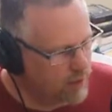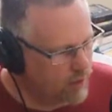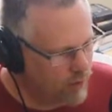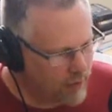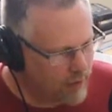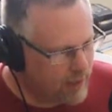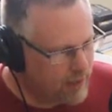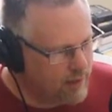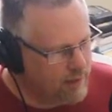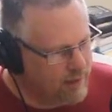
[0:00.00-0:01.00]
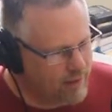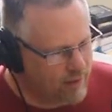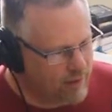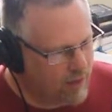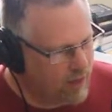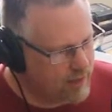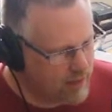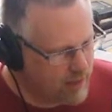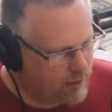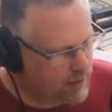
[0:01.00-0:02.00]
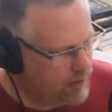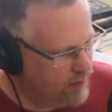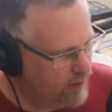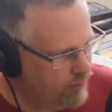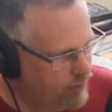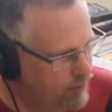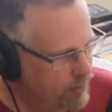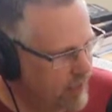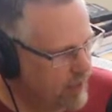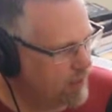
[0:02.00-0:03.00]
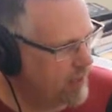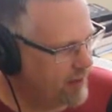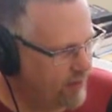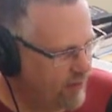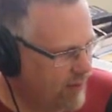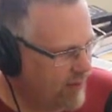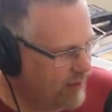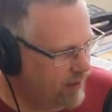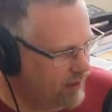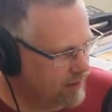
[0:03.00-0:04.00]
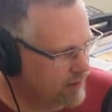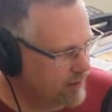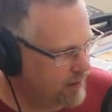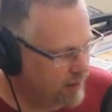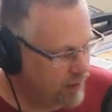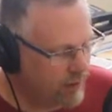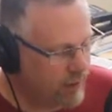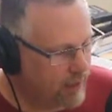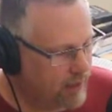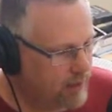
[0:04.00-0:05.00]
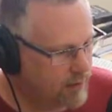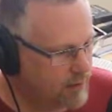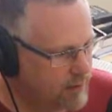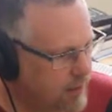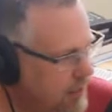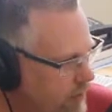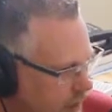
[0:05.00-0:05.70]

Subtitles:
no, concept of a megabyte file. You had text